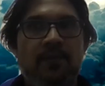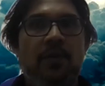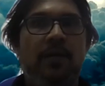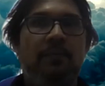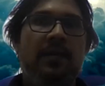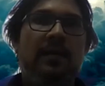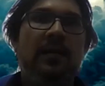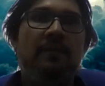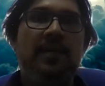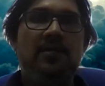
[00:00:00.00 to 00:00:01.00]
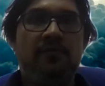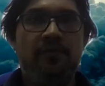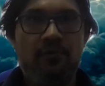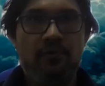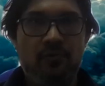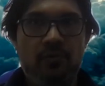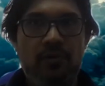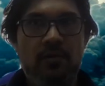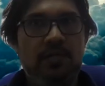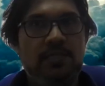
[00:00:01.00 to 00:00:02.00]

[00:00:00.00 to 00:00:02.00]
Or you can create a page of your own.